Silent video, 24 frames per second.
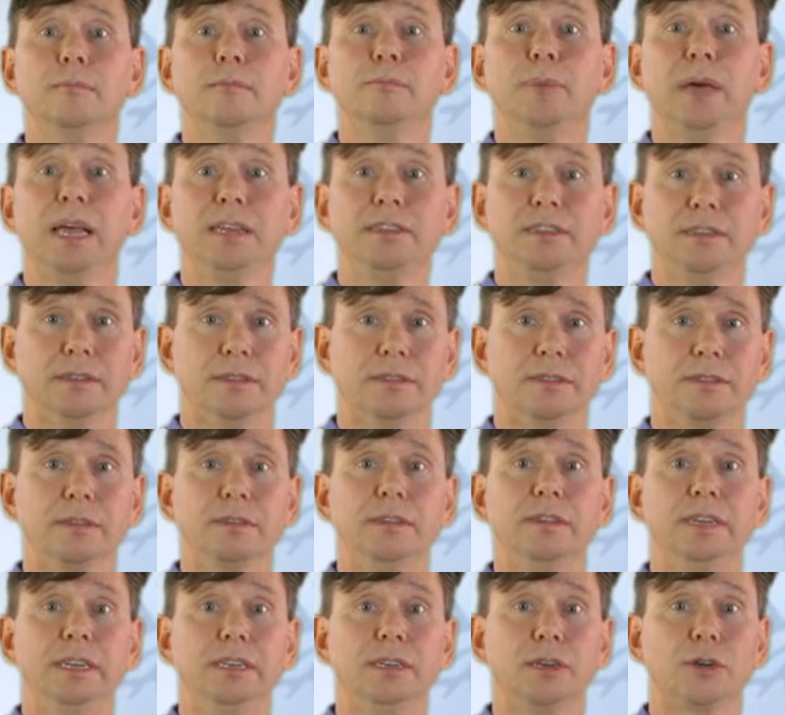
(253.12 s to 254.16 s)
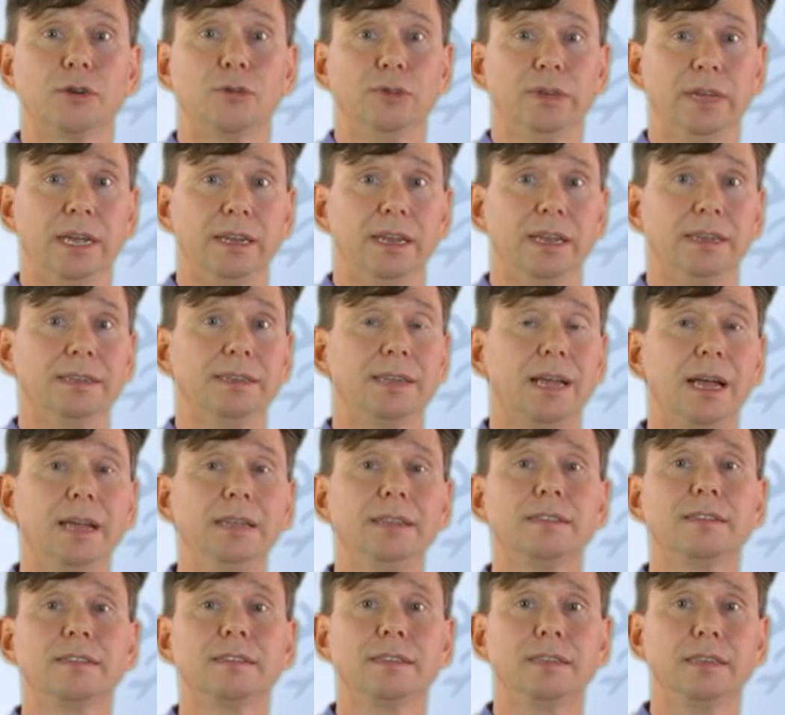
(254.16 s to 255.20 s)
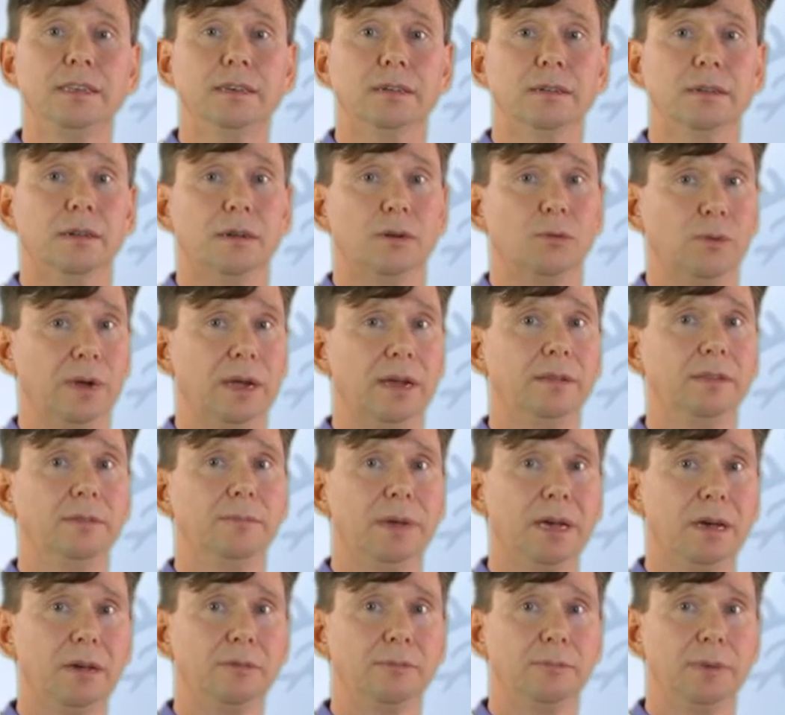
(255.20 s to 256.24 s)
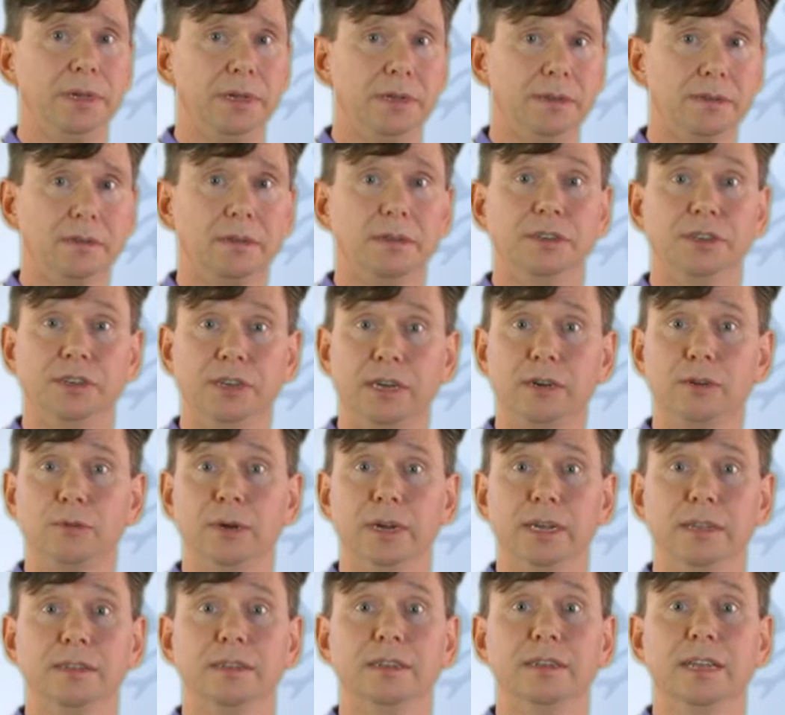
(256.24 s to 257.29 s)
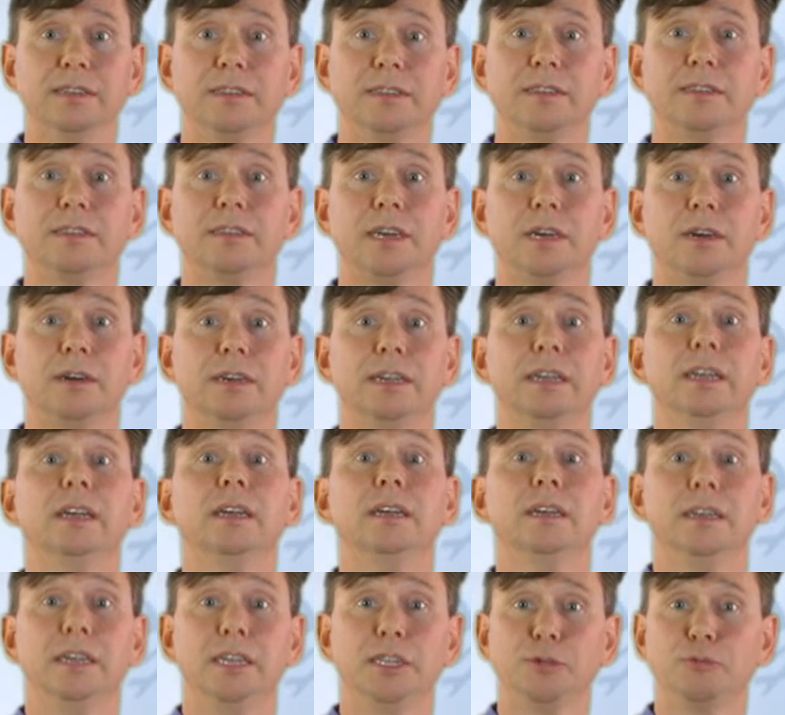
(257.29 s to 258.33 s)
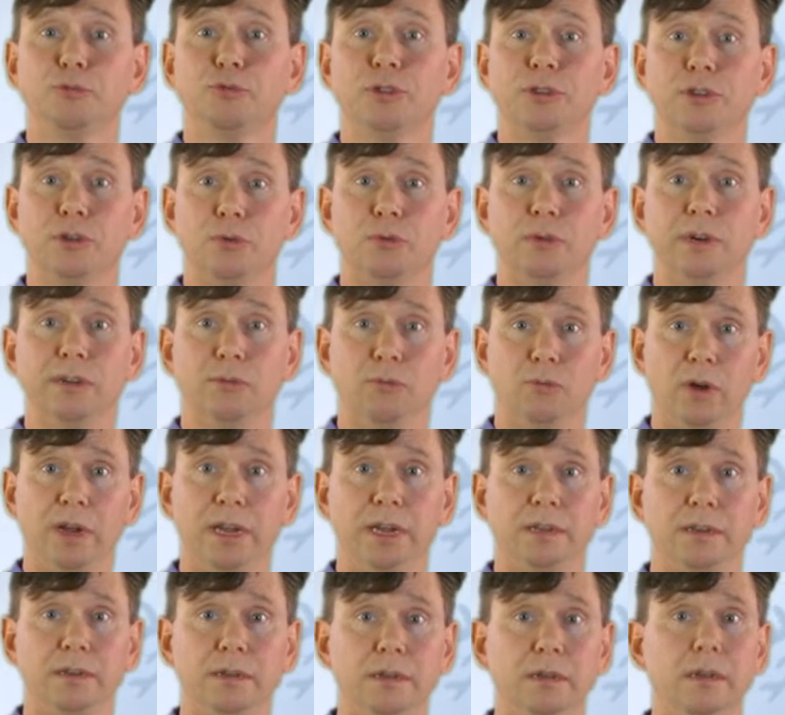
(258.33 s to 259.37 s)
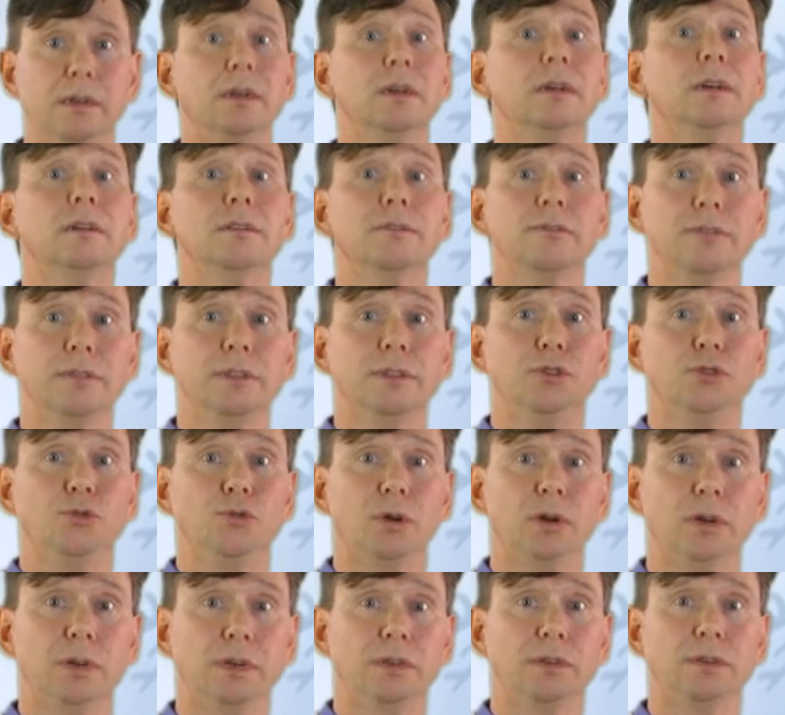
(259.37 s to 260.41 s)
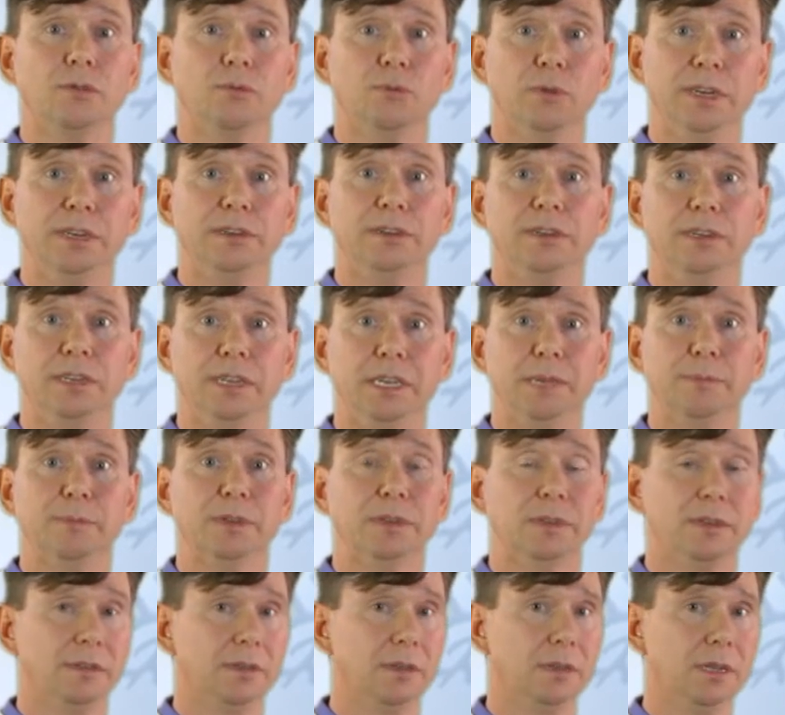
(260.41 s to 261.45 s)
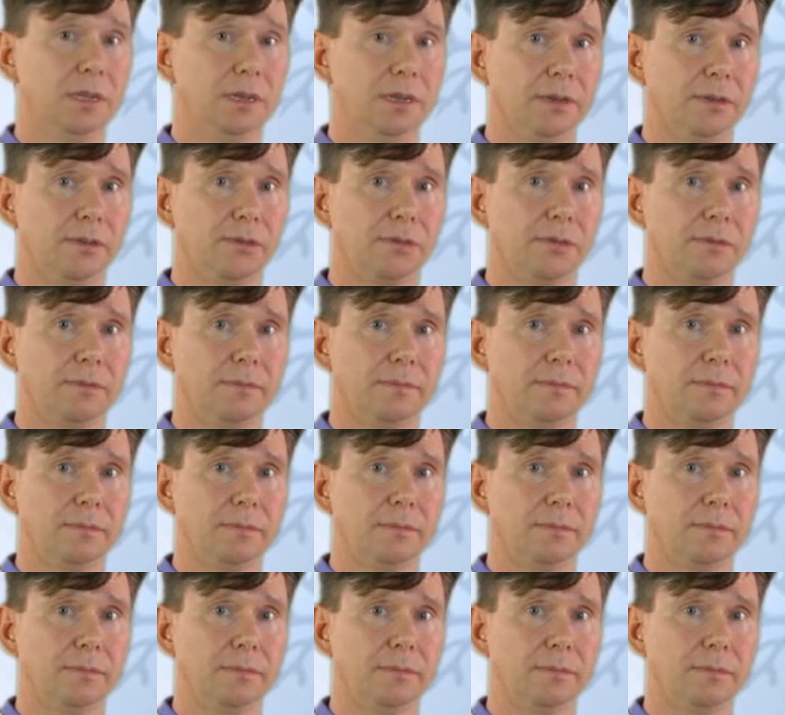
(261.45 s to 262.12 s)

Patients need to create a tight seal around the mouthpiece to generate the necessary inspiratory rate for the drug to reach deep into the lungs.